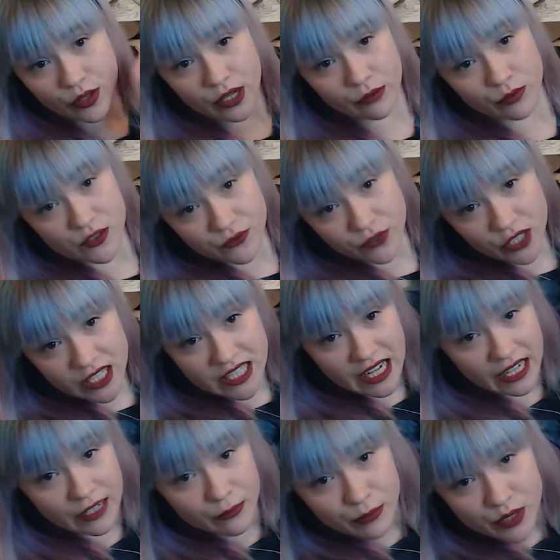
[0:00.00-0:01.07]
It was fully
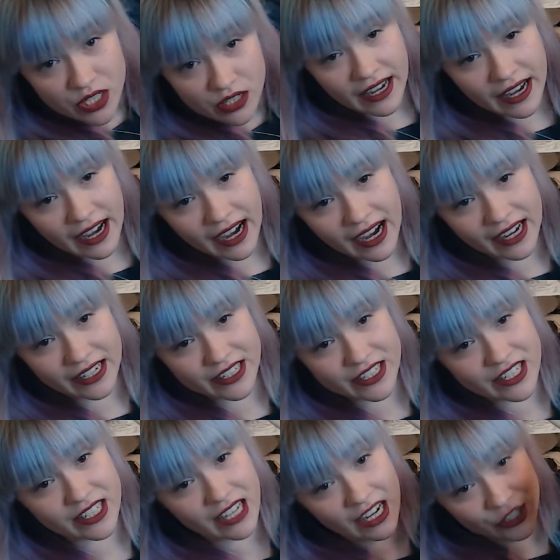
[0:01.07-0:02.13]
taped and
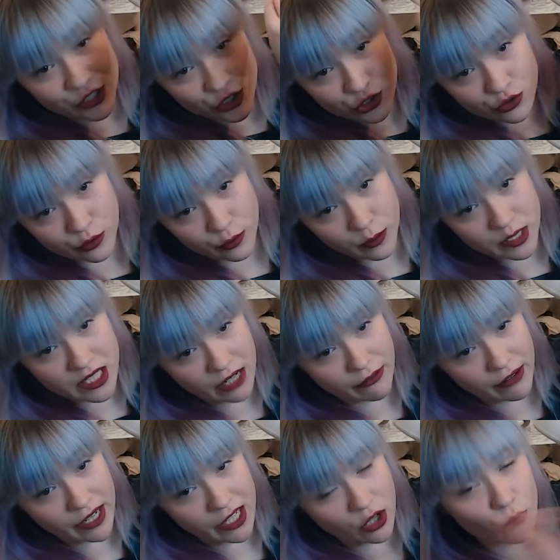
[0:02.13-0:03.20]
I just drew it
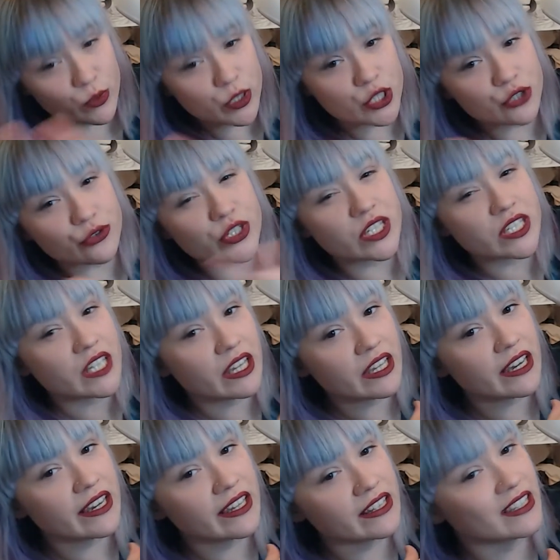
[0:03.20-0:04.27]
directly on, which you'll see
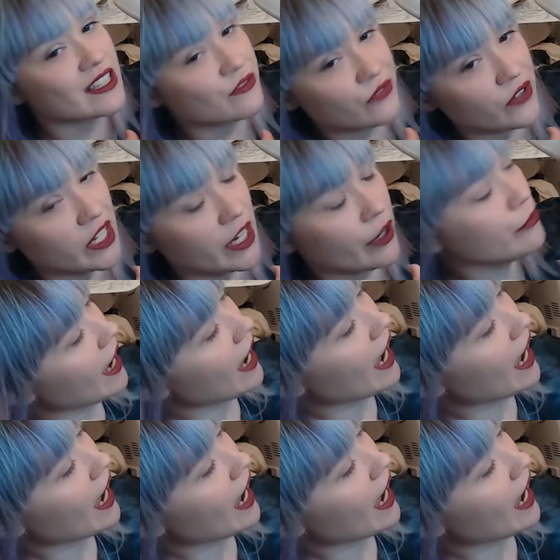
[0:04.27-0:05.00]
in this video.